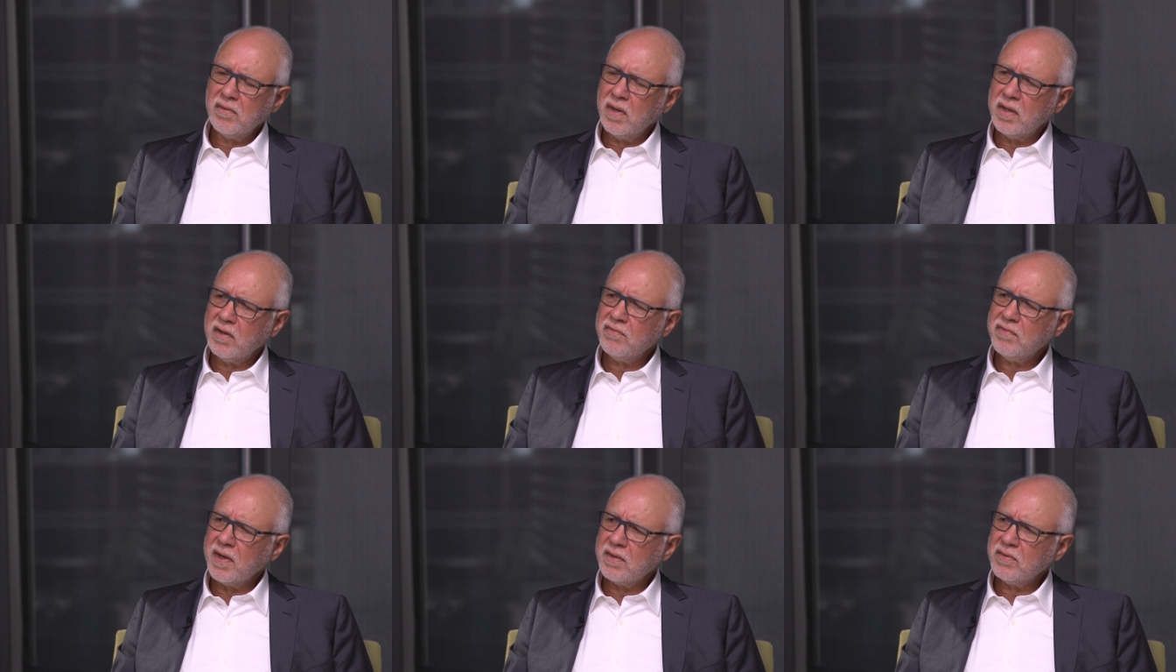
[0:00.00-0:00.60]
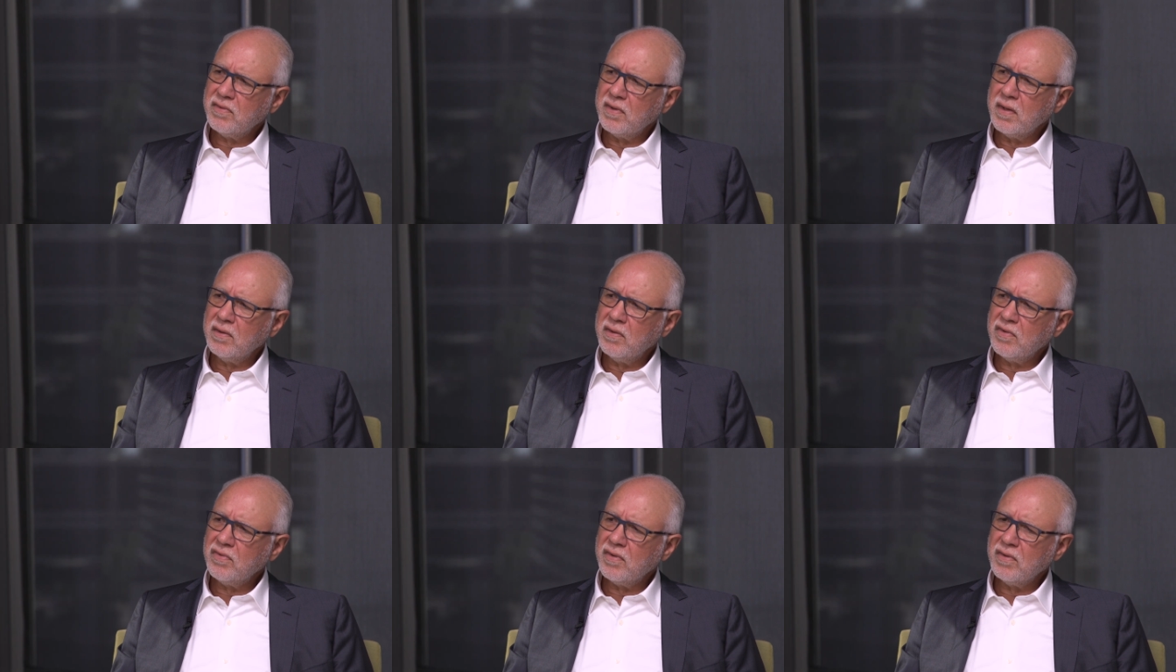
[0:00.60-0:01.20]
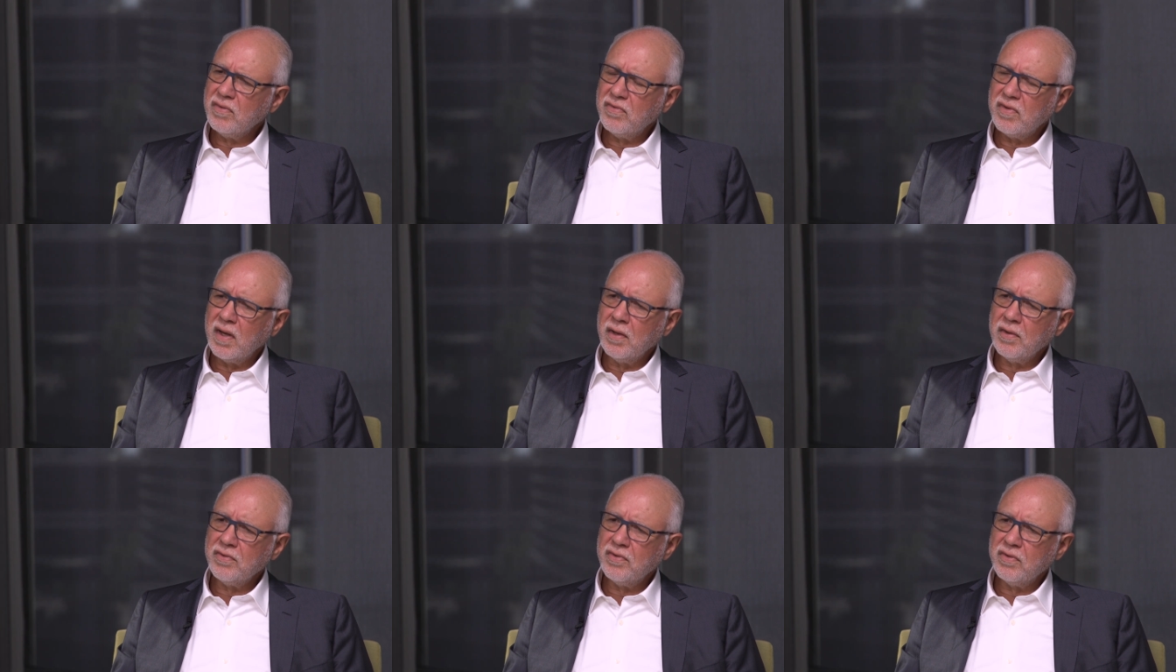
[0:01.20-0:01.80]
and affect uh, distant
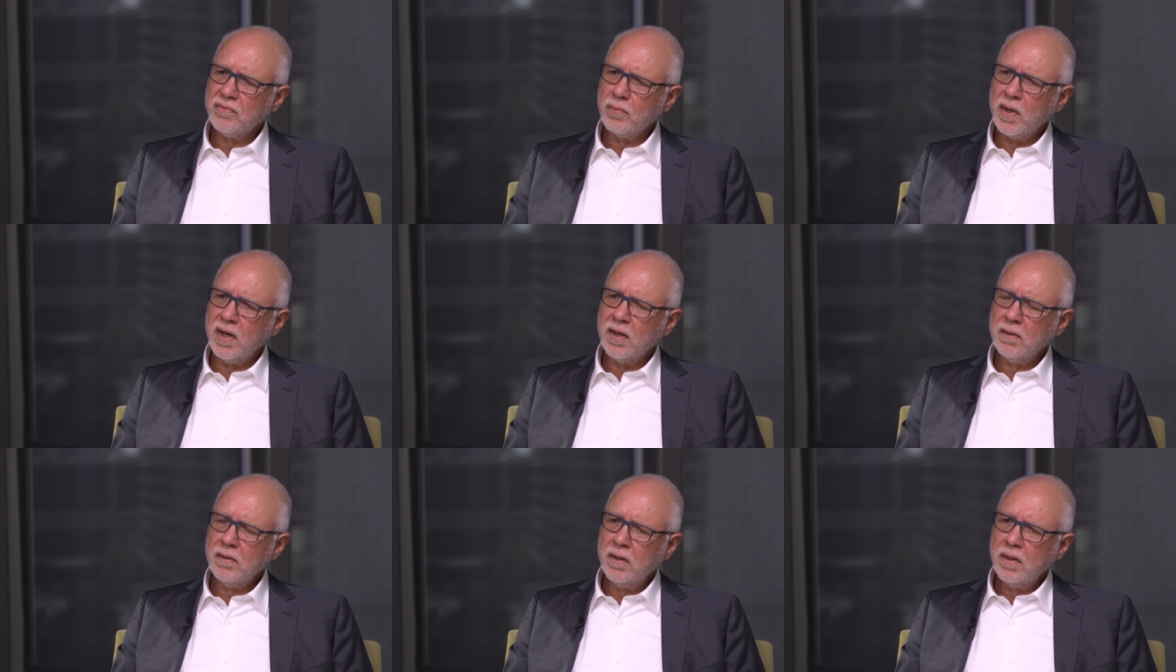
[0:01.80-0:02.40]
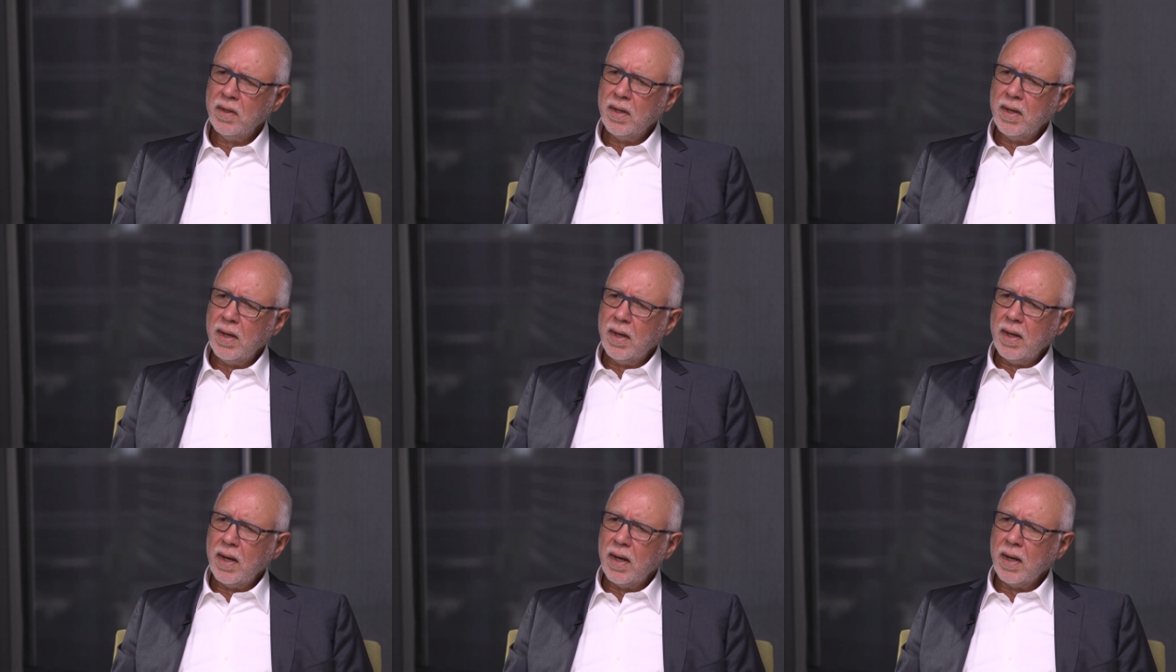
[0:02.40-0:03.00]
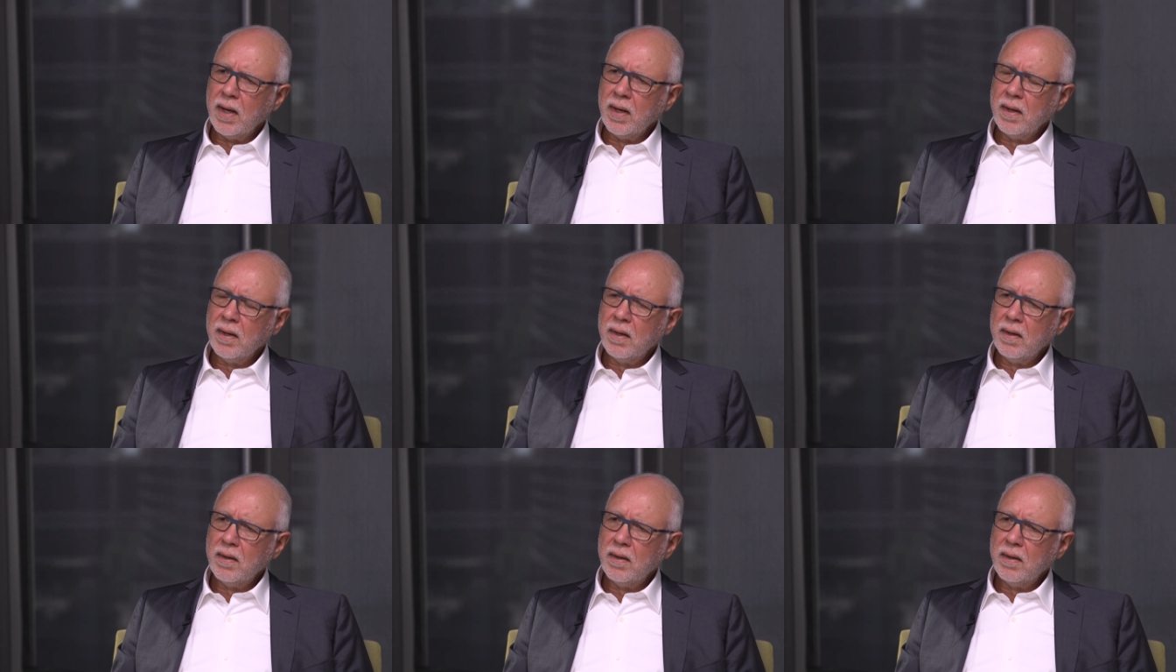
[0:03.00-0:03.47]
cells as well. Uh,